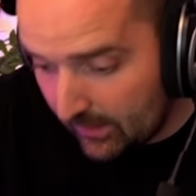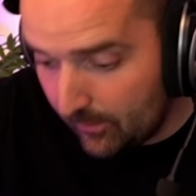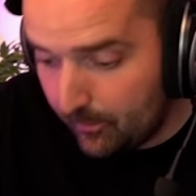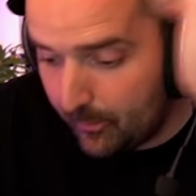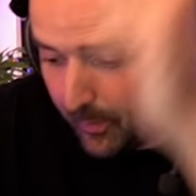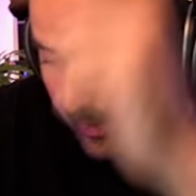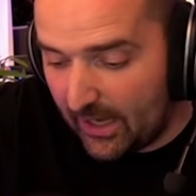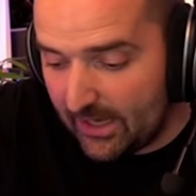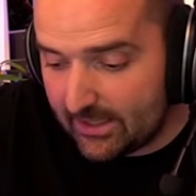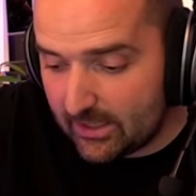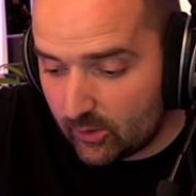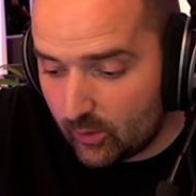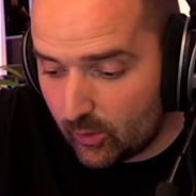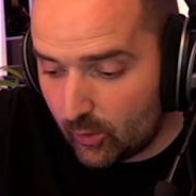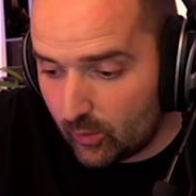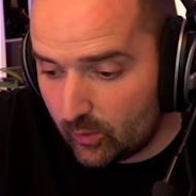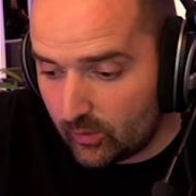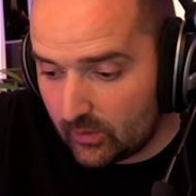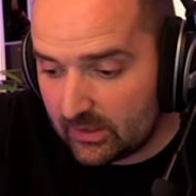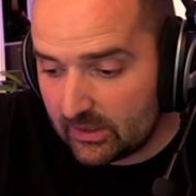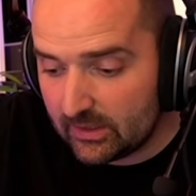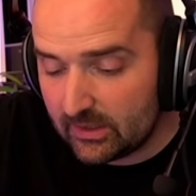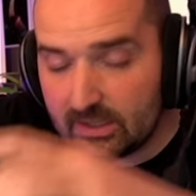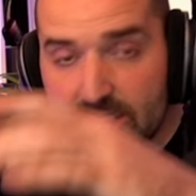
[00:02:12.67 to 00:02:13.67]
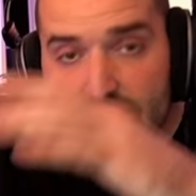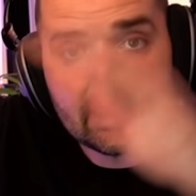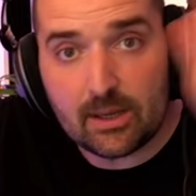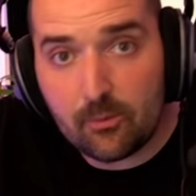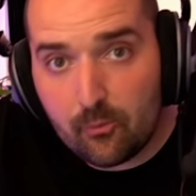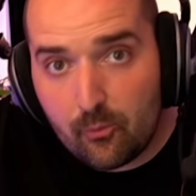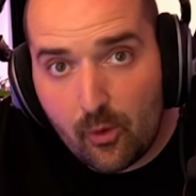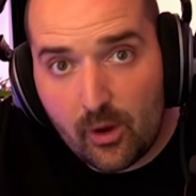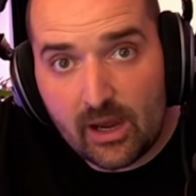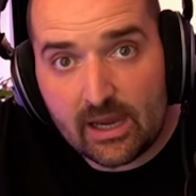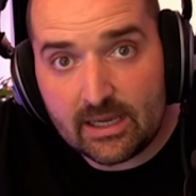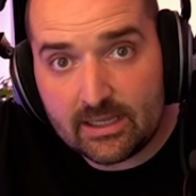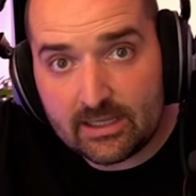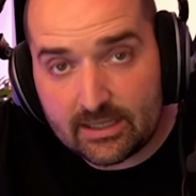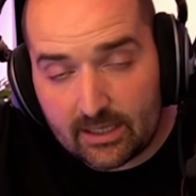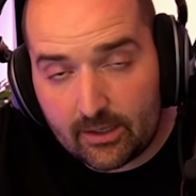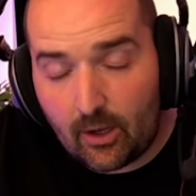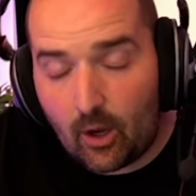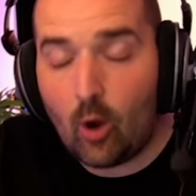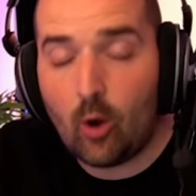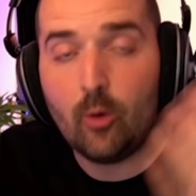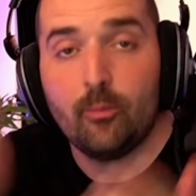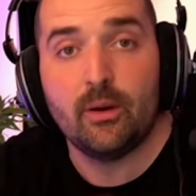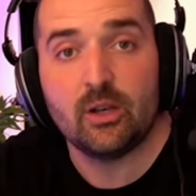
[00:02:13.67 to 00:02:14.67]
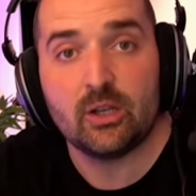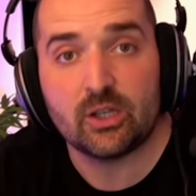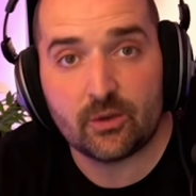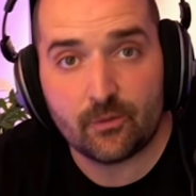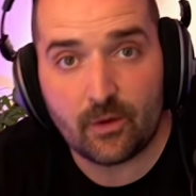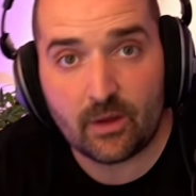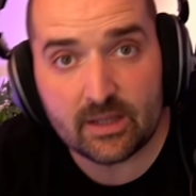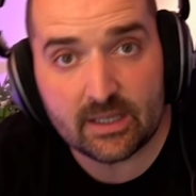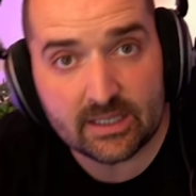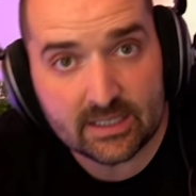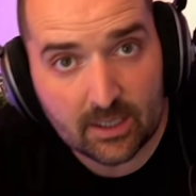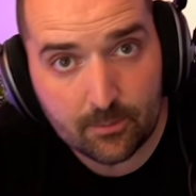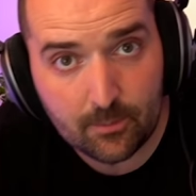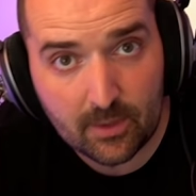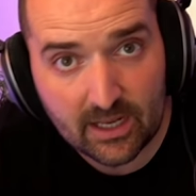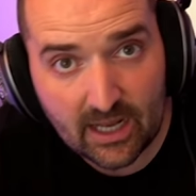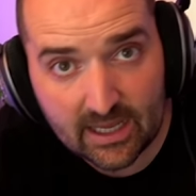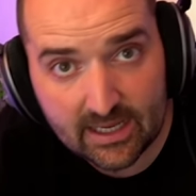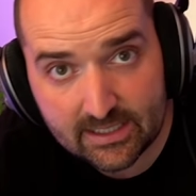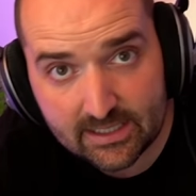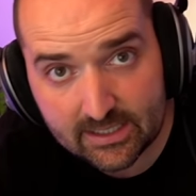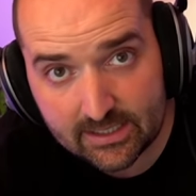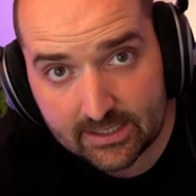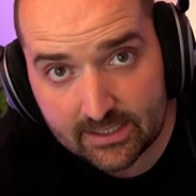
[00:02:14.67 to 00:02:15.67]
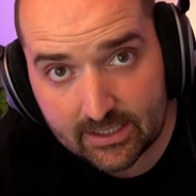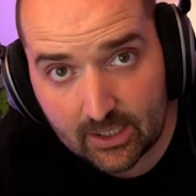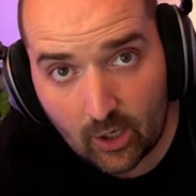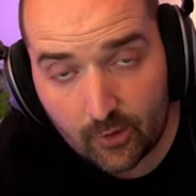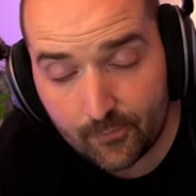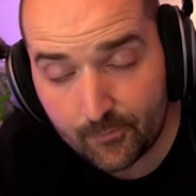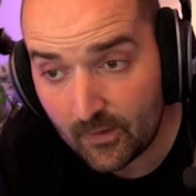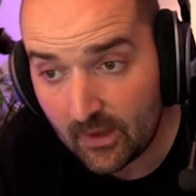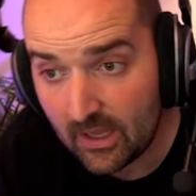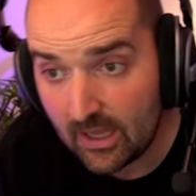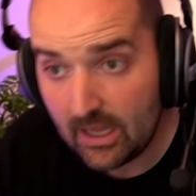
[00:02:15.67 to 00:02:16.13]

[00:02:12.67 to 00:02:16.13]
pedals, sim rings and a whole bunch of other simulator stuff